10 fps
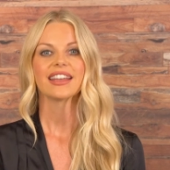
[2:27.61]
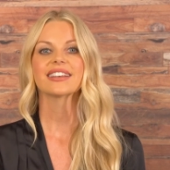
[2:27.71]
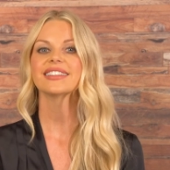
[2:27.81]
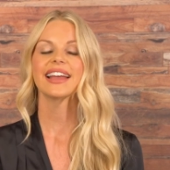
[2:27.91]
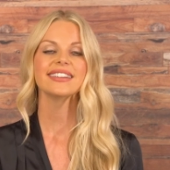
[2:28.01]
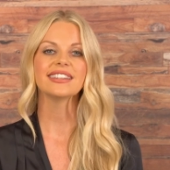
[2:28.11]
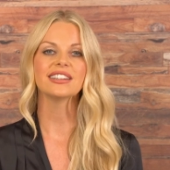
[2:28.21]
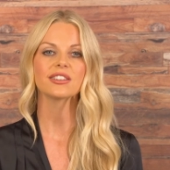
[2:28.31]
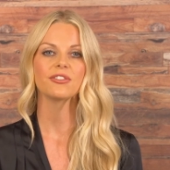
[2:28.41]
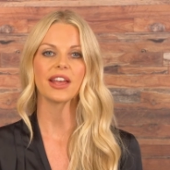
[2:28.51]

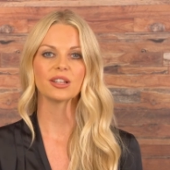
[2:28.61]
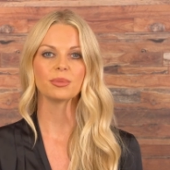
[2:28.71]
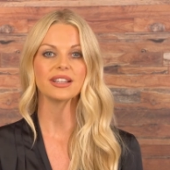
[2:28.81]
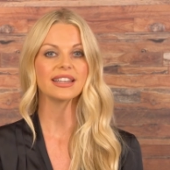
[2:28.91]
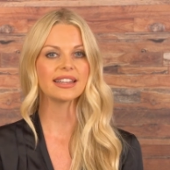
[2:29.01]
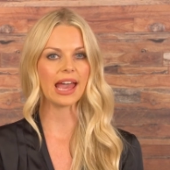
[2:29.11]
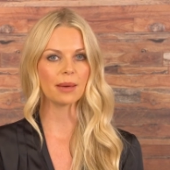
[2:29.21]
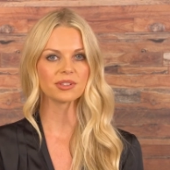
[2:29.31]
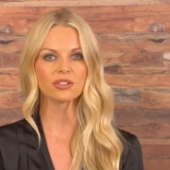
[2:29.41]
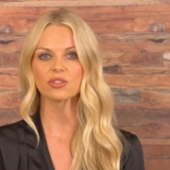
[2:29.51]
Glycine is available in
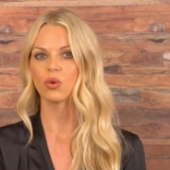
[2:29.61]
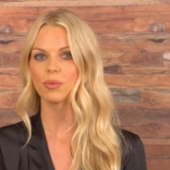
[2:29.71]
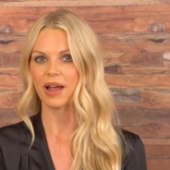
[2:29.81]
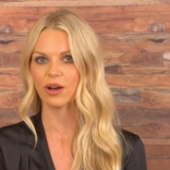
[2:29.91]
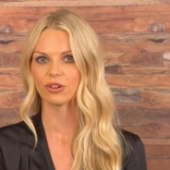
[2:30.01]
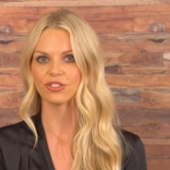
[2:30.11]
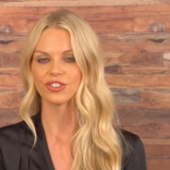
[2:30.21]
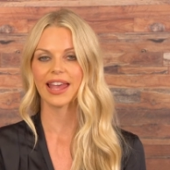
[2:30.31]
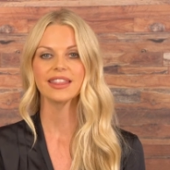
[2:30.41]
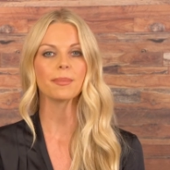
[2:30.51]
capsules or
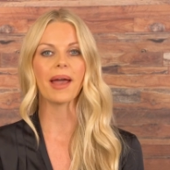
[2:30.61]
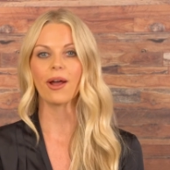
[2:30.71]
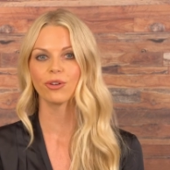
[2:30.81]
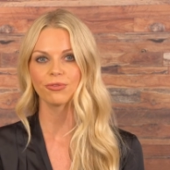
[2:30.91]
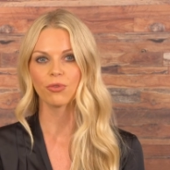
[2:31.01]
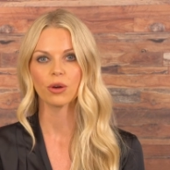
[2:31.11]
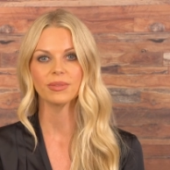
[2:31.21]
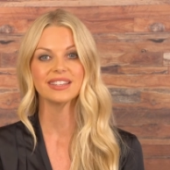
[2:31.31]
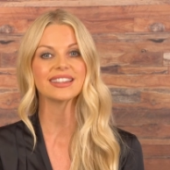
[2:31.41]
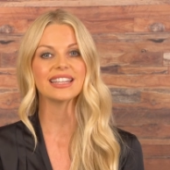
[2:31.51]
powders, and the powder
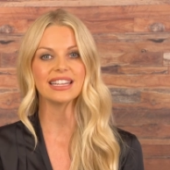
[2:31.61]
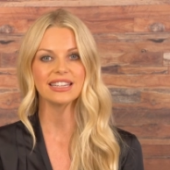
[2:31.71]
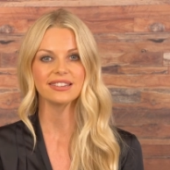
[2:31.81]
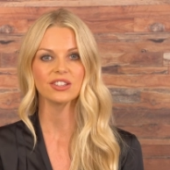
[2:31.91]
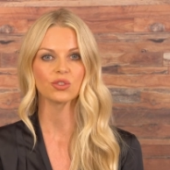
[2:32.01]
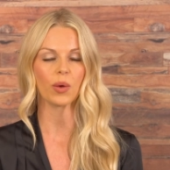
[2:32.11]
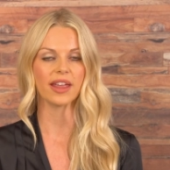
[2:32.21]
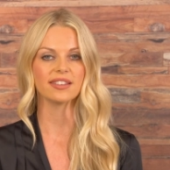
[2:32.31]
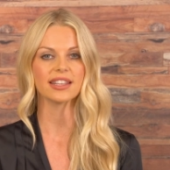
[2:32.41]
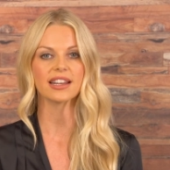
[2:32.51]
form is the easiest
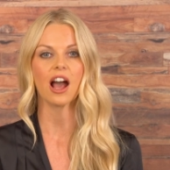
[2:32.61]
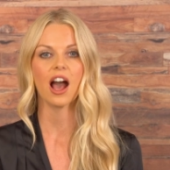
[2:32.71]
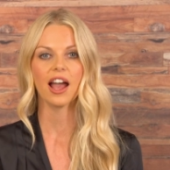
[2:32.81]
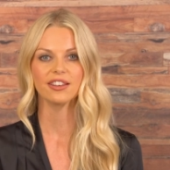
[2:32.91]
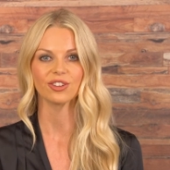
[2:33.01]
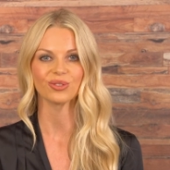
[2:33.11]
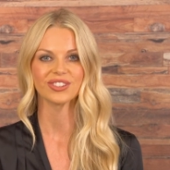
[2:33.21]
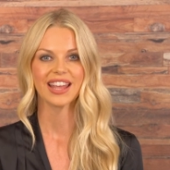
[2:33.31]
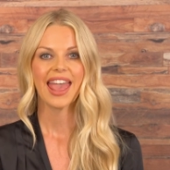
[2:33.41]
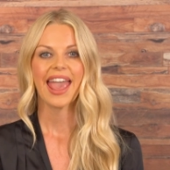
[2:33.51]
way to get a high
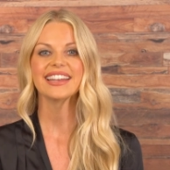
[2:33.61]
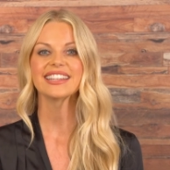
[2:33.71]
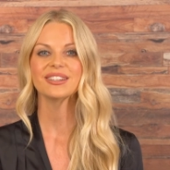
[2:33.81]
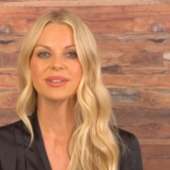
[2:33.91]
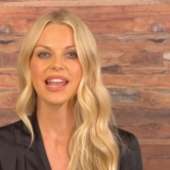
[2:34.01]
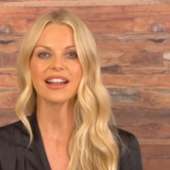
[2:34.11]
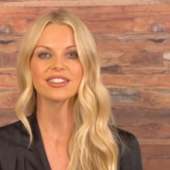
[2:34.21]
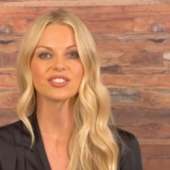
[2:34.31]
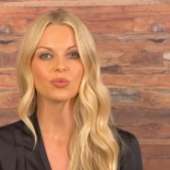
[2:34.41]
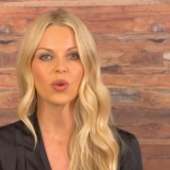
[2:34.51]
dose and can be
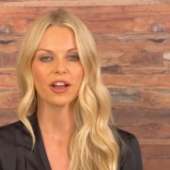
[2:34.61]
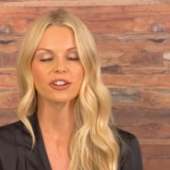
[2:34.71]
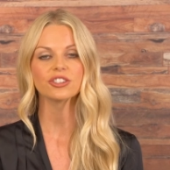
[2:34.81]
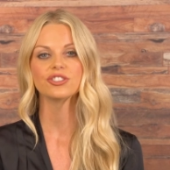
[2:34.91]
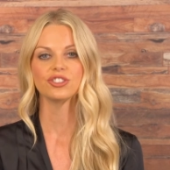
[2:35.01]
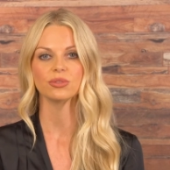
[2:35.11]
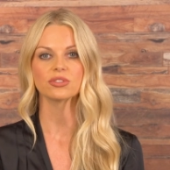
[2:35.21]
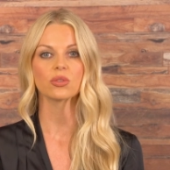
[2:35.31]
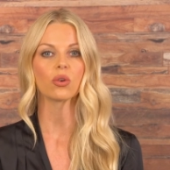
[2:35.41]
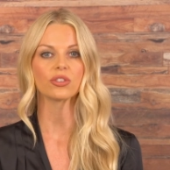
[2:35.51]
added to water,
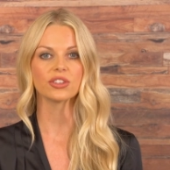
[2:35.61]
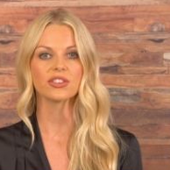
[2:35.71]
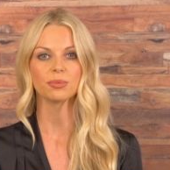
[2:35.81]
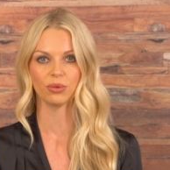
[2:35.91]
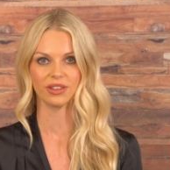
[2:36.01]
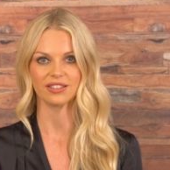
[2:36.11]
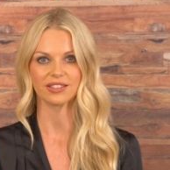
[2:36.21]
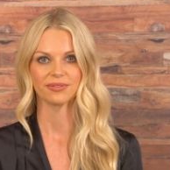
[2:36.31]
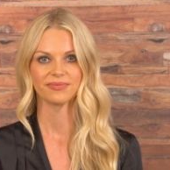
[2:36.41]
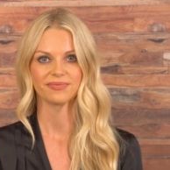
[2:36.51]
juice, or to smoothies.